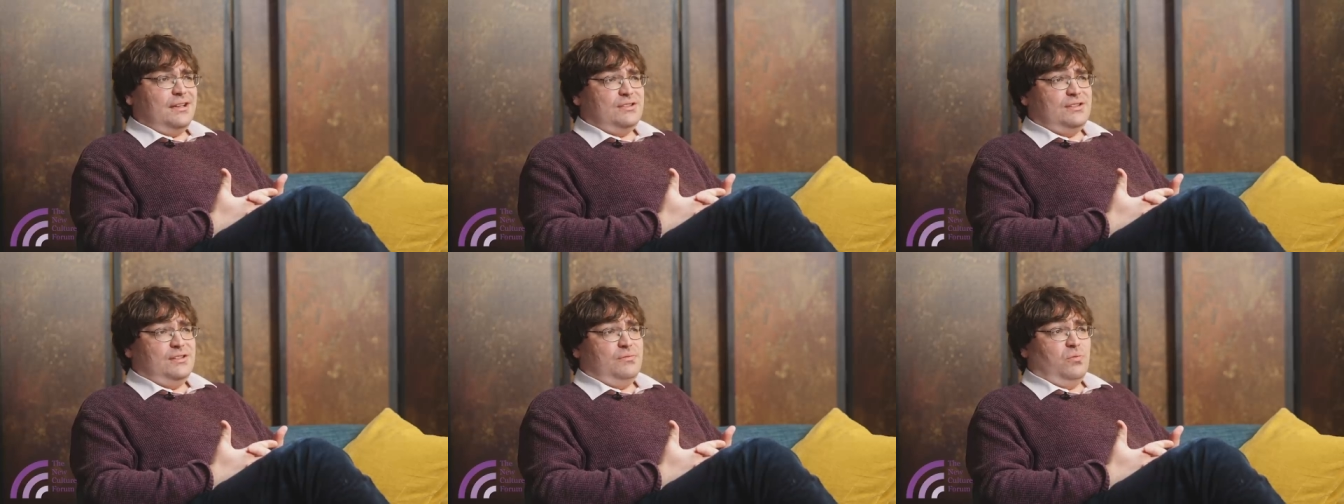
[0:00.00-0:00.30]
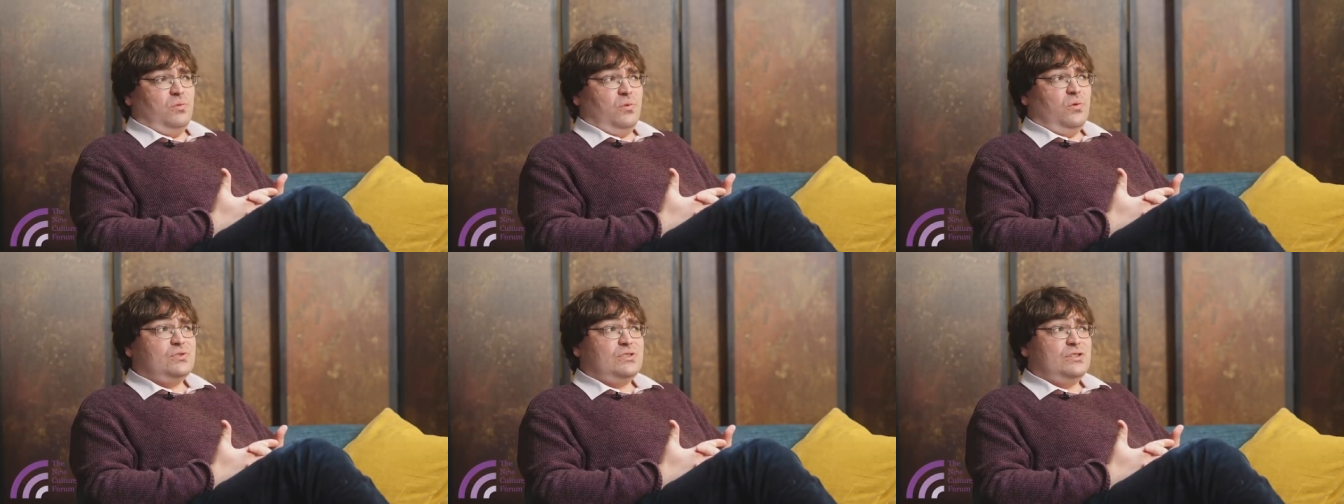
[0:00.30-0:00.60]
as it
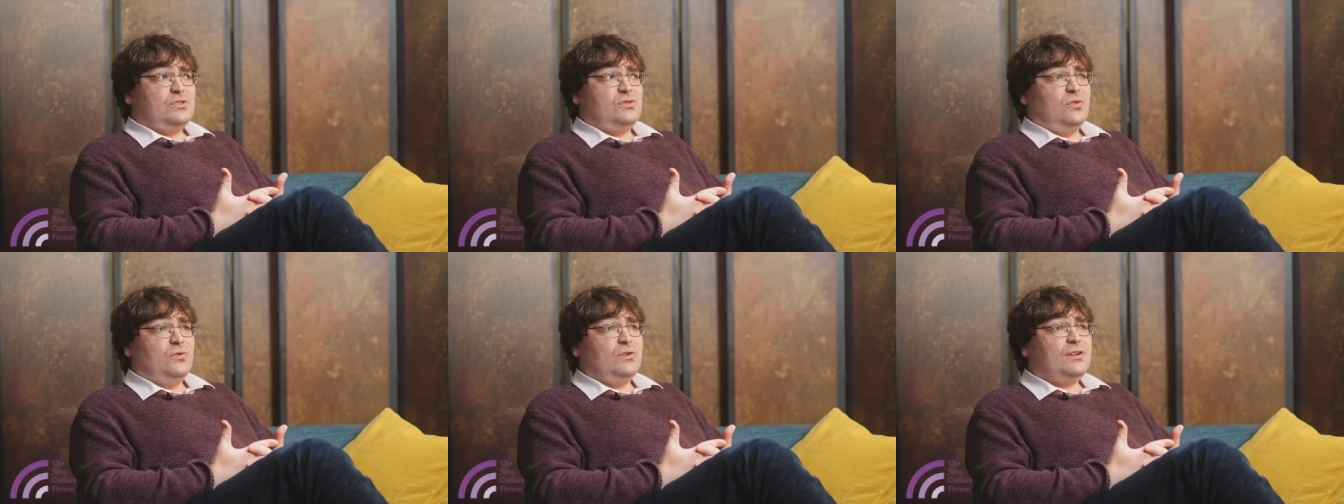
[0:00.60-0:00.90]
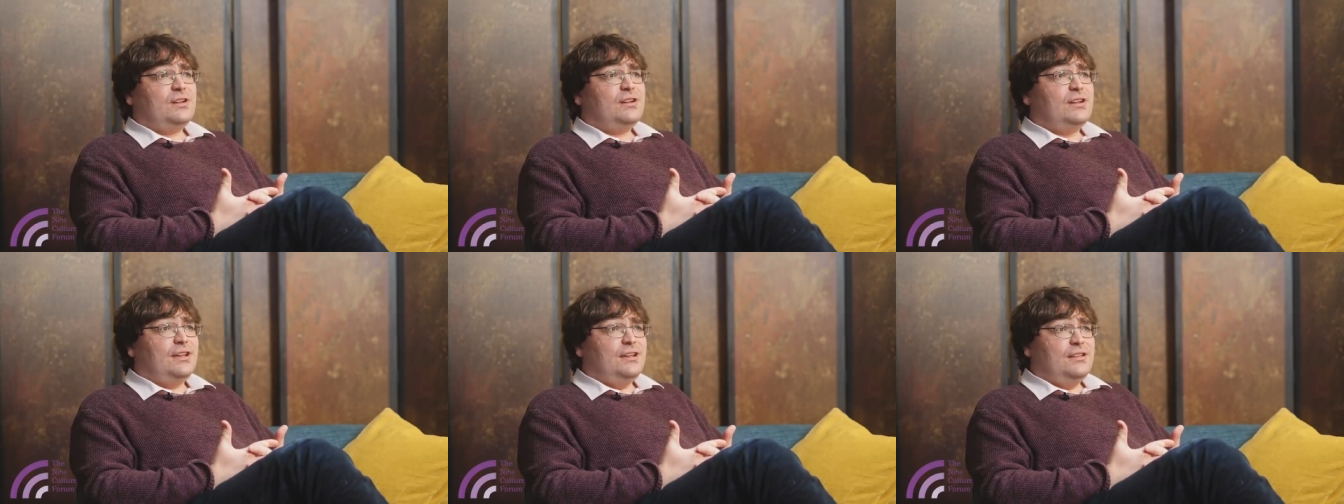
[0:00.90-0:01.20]
was
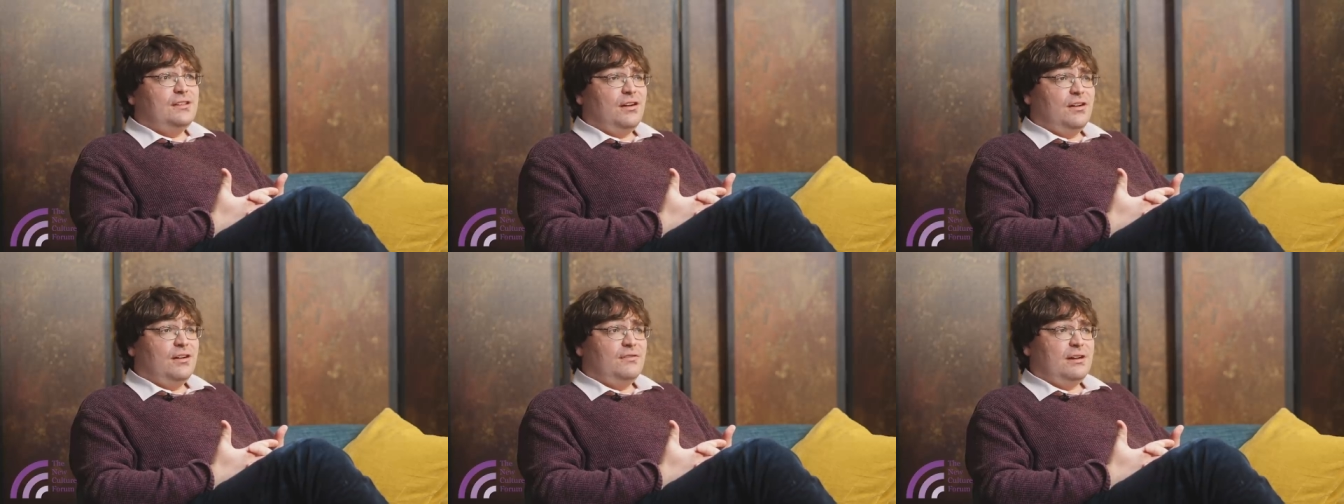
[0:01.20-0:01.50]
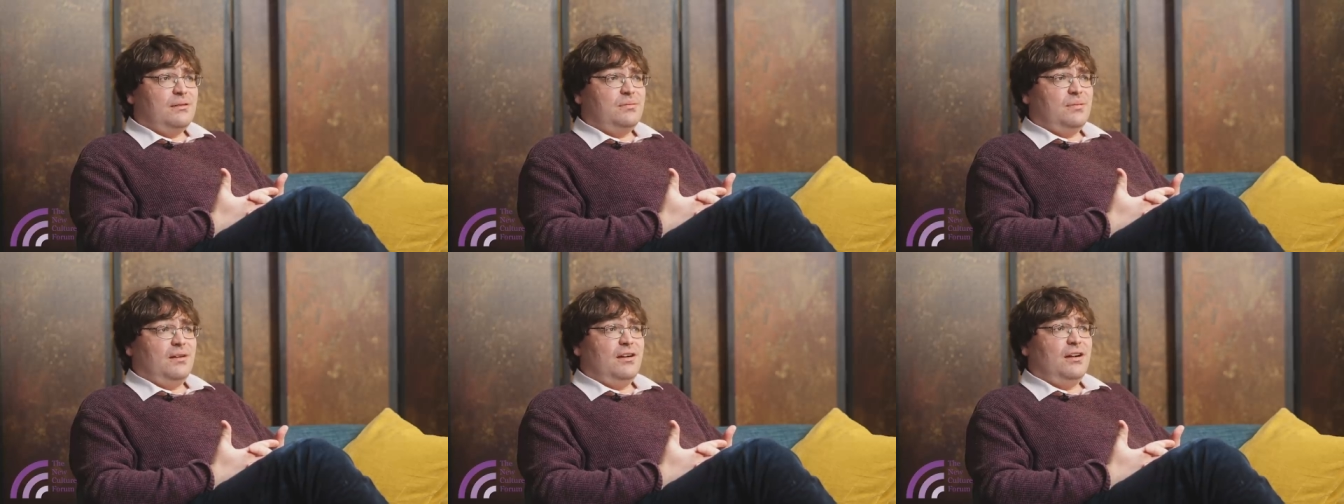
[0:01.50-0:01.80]
historically, the kind of
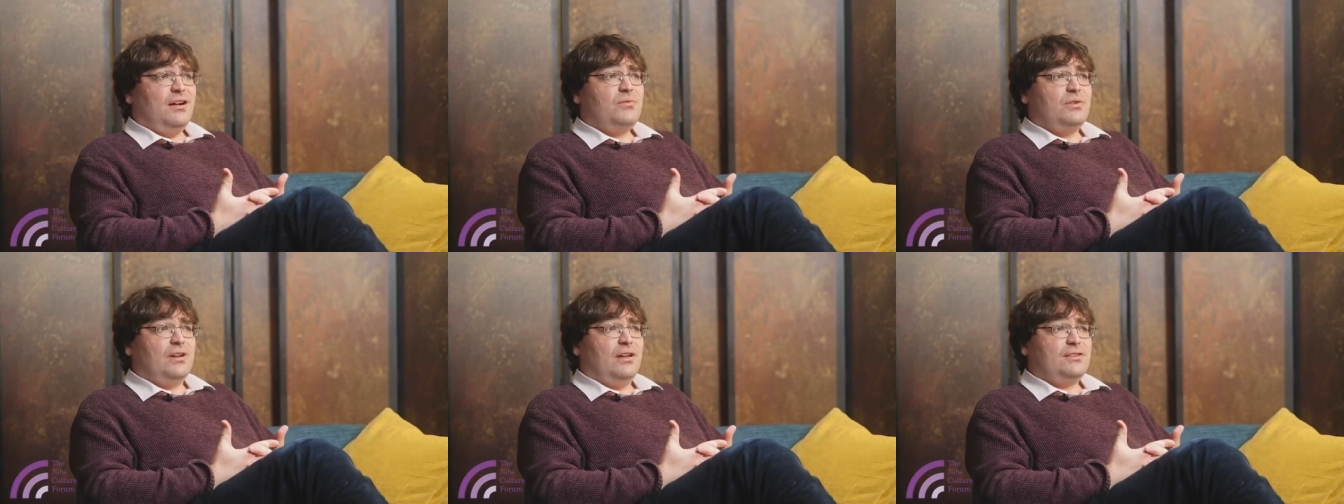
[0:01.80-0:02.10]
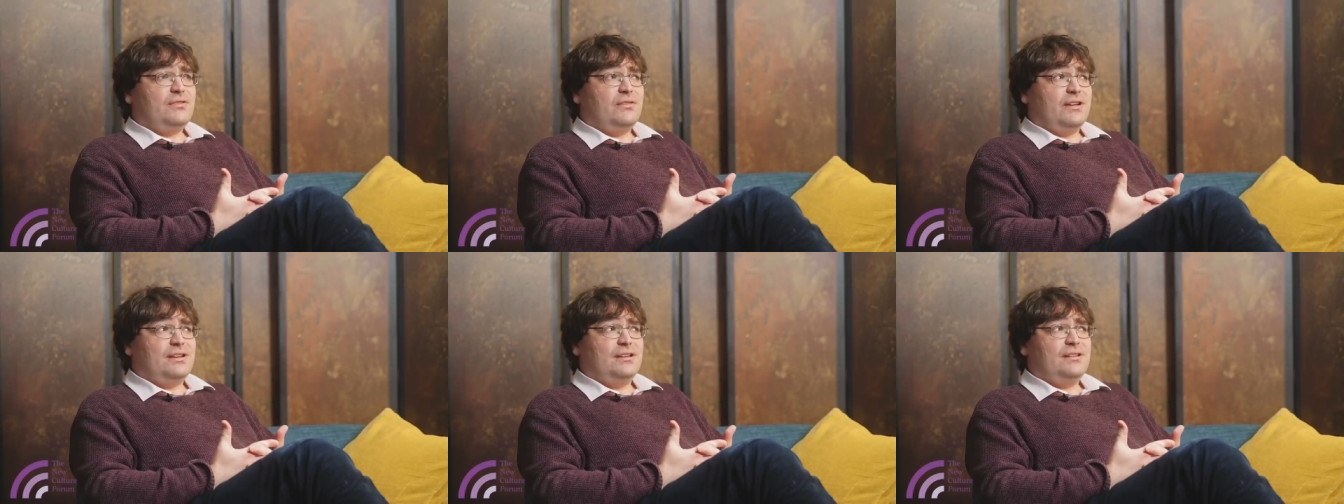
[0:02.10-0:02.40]
Labour Party I would
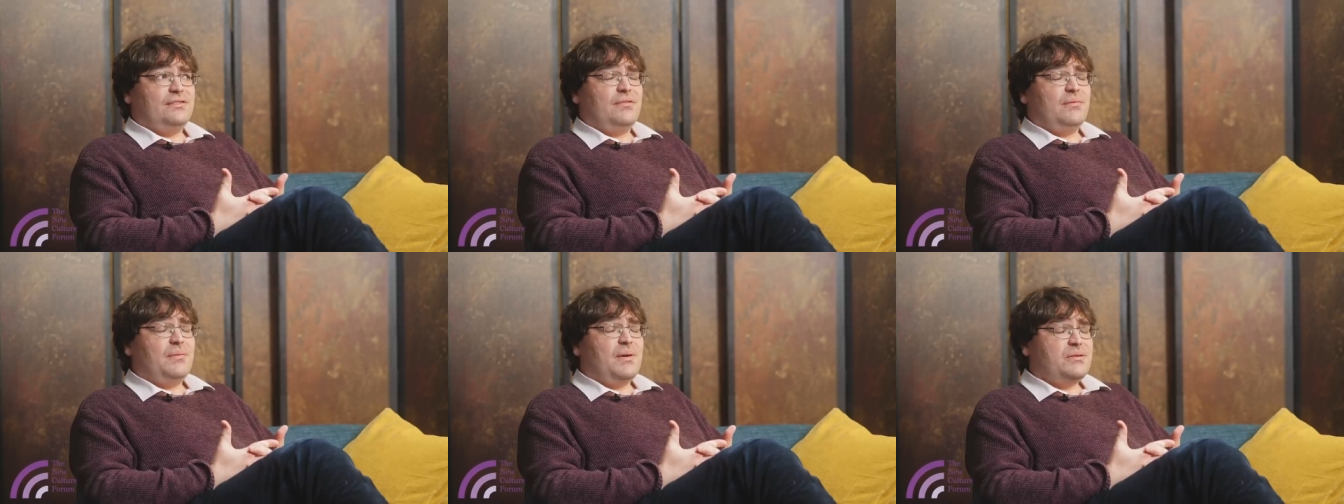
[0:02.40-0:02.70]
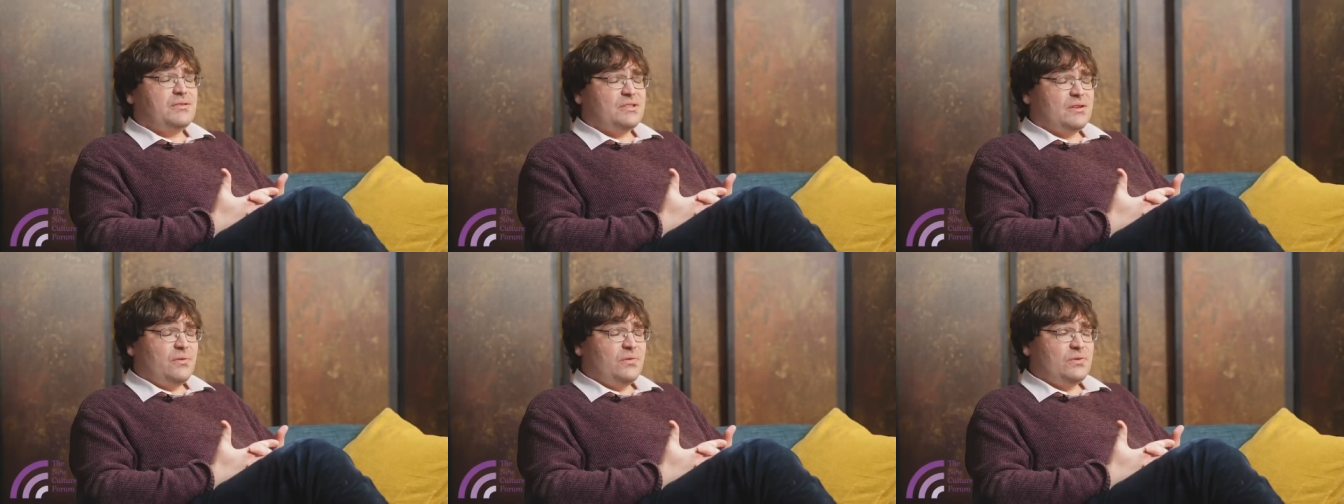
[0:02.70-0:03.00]
like to identify
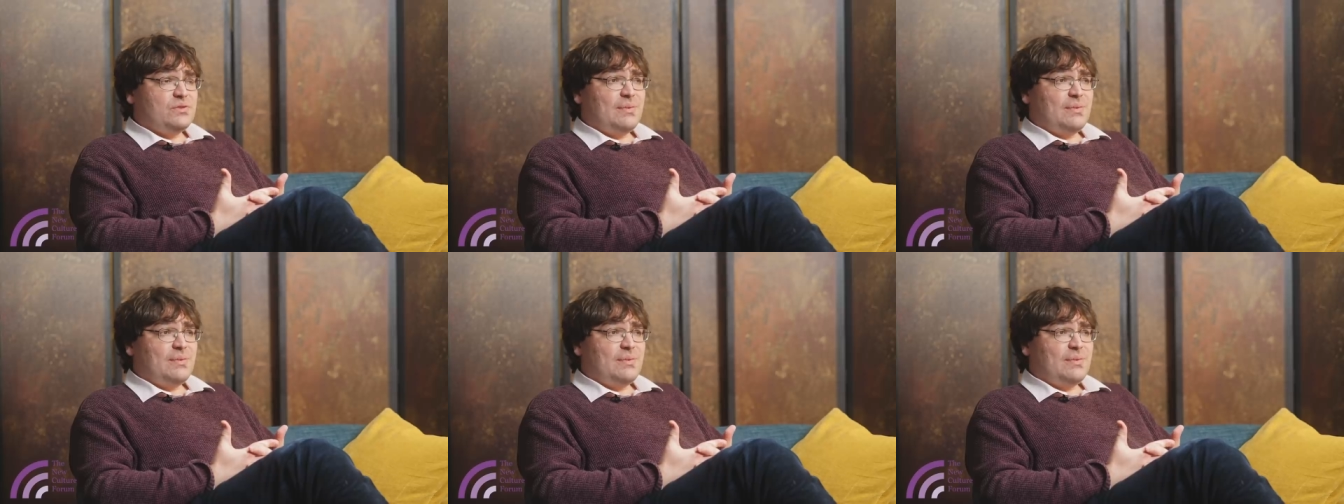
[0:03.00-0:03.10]
myself,